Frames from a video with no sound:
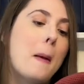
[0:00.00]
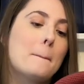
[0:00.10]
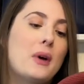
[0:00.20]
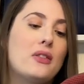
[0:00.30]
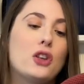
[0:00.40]

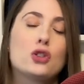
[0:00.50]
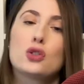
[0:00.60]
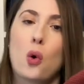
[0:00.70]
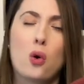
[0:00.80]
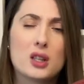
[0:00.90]
but the
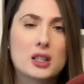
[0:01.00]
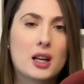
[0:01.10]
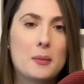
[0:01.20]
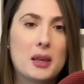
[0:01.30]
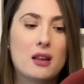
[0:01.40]
sole is gonna
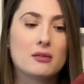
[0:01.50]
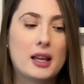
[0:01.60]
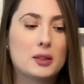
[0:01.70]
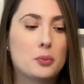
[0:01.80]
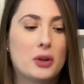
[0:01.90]
be
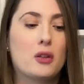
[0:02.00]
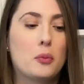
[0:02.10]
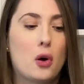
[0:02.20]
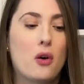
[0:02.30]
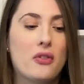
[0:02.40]
less
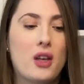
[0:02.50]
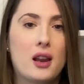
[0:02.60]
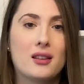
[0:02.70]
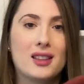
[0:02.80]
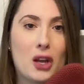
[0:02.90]
breathable than
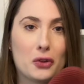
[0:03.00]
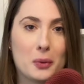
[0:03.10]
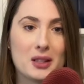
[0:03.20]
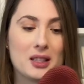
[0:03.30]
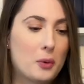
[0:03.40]
the other
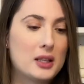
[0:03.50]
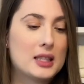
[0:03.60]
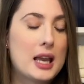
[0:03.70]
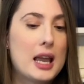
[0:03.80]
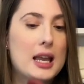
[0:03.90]
ones.
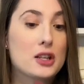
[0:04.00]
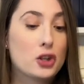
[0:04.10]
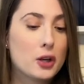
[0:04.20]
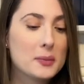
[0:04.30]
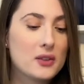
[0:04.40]
In
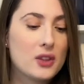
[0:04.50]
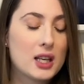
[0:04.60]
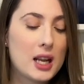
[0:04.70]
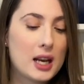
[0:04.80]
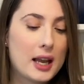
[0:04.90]
terms of the
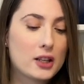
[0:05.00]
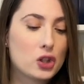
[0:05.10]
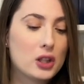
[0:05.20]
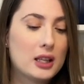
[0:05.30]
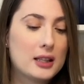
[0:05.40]
knit,
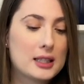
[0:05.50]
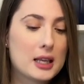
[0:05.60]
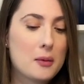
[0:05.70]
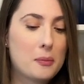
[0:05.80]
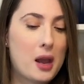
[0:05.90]
actually, let's
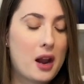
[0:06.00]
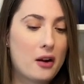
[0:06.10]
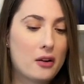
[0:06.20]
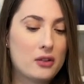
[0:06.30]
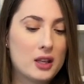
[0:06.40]

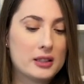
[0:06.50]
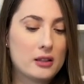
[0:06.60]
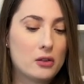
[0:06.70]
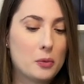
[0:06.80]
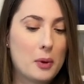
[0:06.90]
compare this a
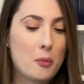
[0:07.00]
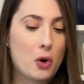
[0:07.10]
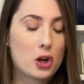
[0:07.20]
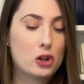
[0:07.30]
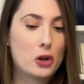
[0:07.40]
little bit more
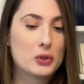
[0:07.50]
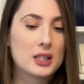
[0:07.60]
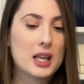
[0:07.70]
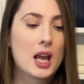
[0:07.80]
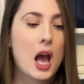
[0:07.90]

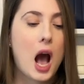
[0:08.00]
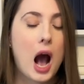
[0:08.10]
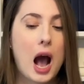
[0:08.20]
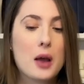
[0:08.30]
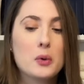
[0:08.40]
closely.
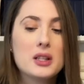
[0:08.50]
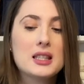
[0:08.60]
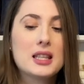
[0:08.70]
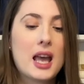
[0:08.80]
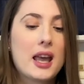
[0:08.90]
I would
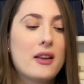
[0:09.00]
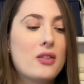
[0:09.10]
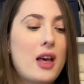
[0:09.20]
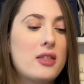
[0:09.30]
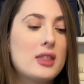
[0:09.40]
say
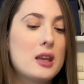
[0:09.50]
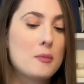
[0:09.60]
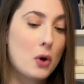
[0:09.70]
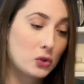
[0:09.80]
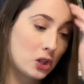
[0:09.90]
that the
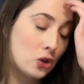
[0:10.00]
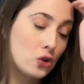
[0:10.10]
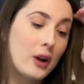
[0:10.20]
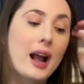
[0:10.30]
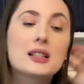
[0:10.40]
most
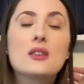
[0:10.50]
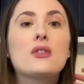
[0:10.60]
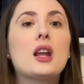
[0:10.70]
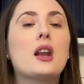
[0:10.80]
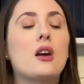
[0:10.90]
attractive
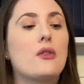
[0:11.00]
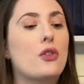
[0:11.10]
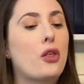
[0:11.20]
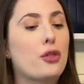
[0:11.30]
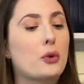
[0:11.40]
knit of the
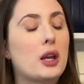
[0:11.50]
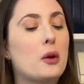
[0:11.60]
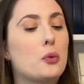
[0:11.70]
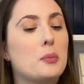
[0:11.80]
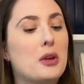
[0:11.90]
three
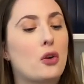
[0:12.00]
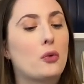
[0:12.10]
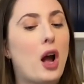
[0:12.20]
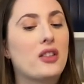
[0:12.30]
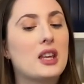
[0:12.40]
would be the
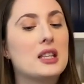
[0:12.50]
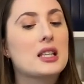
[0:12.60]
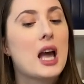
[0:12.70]
Rothys.